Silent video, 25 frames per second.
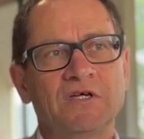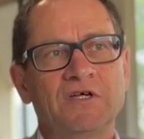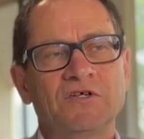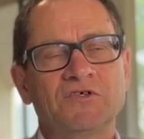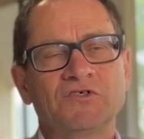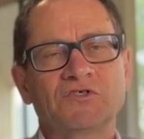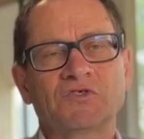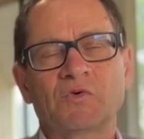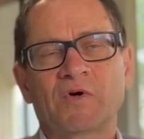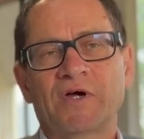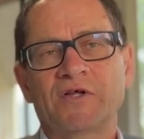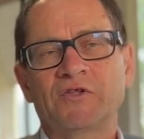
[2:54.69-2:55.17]

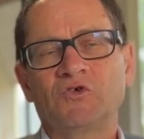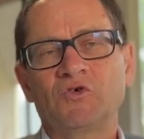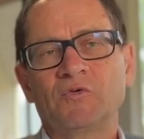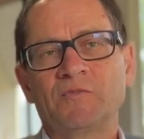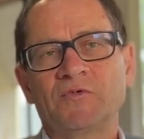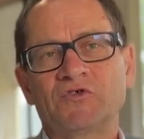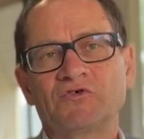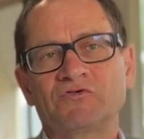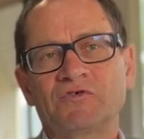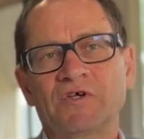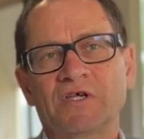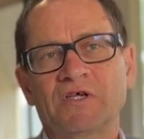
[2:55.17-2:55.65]
So I do
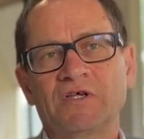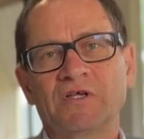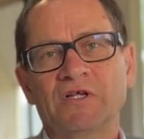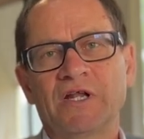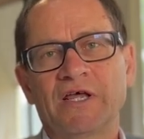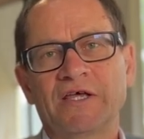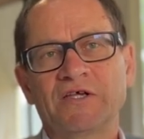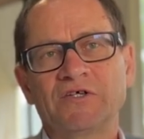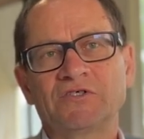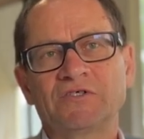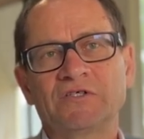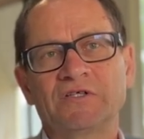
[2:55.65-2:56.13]

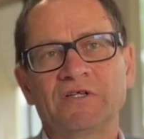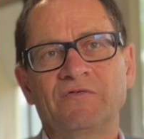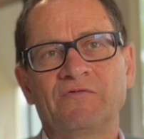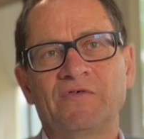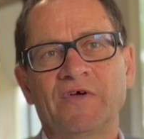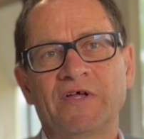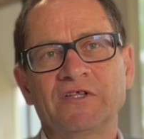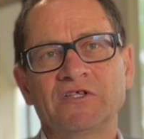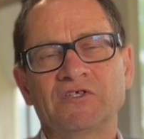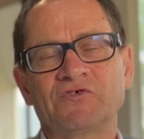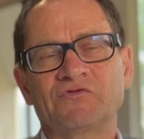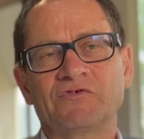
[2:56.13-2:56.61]
matriculation
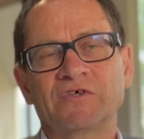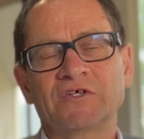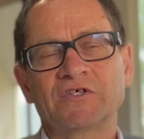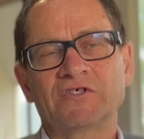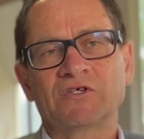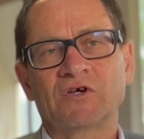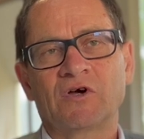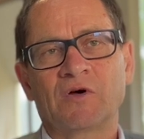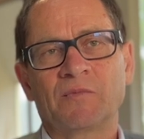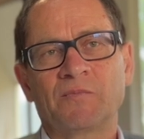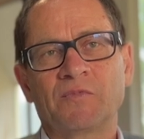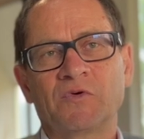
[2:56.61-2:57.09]
events, for
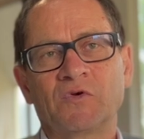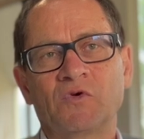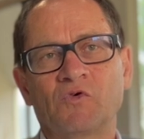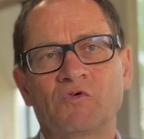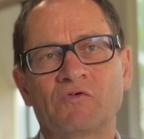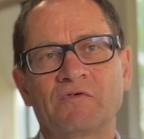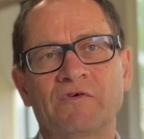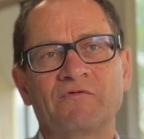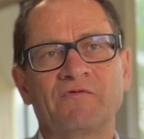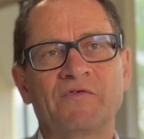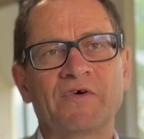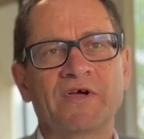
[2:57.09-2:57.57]
example,
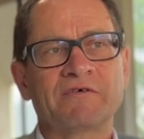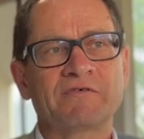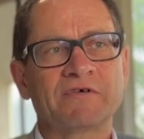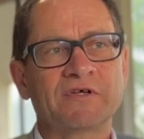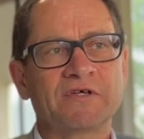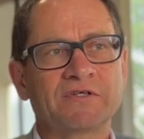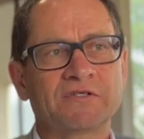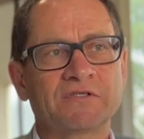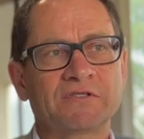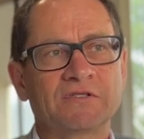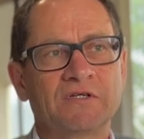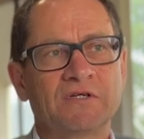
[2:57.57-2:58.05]
or
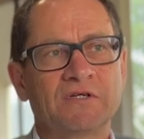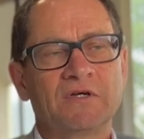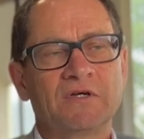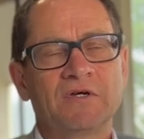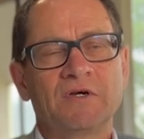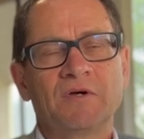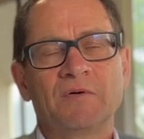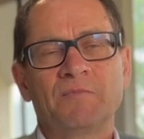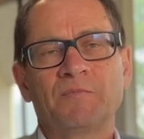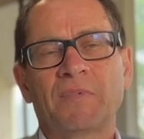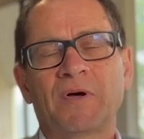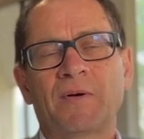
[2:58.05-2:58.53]
various
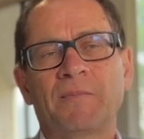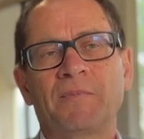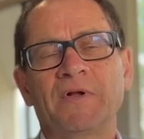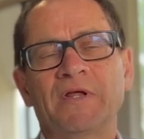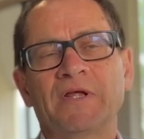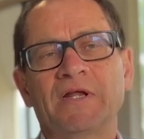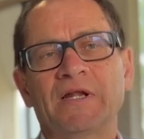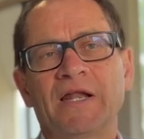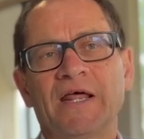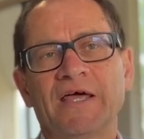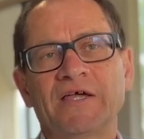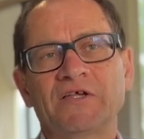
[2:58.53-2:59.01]

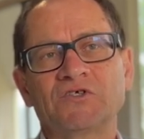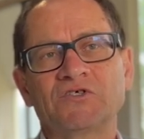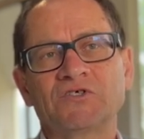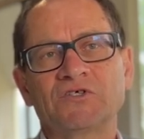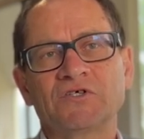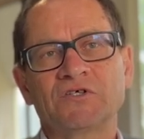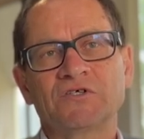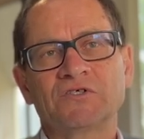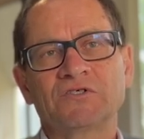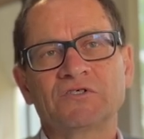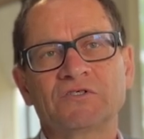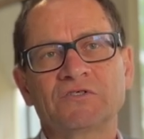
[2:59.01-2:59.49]
public
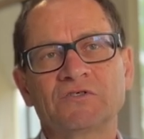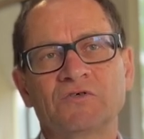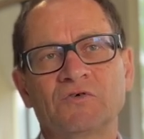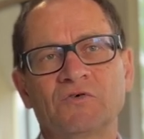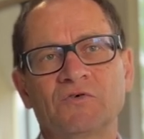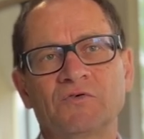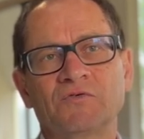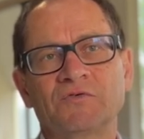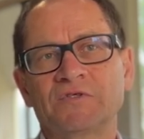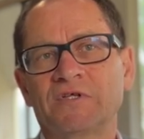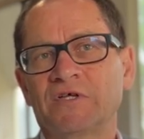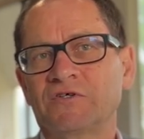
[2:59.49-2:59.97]
lectures, or
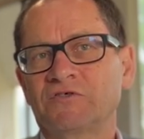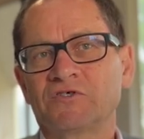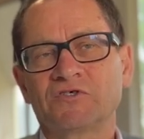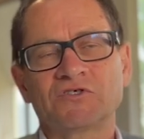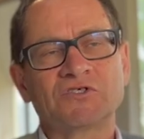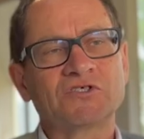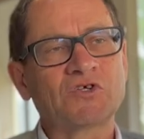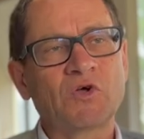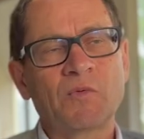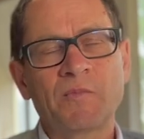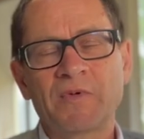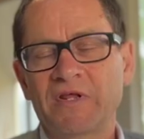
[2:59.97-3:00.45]
there's just
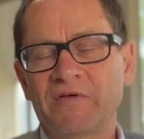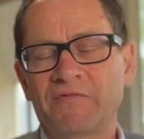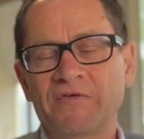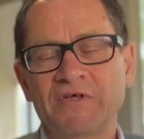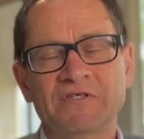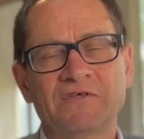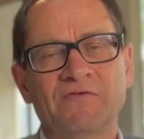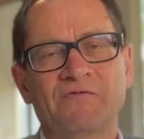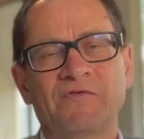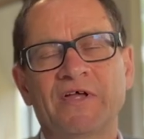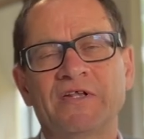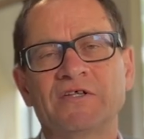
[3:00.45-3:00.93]
so many of these
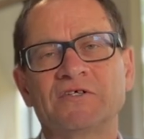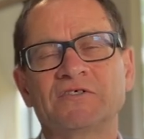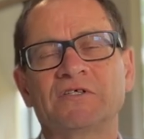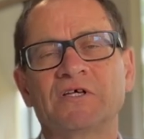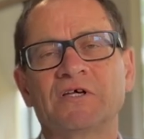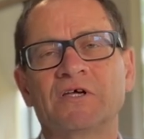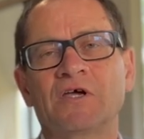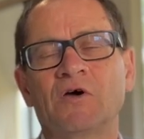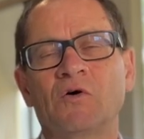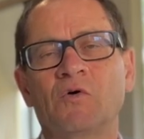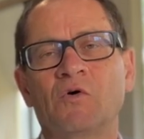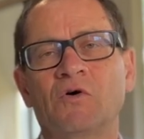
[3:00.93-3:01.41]
events that
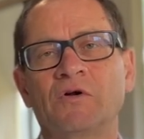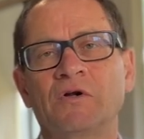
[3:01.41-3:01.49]
go on,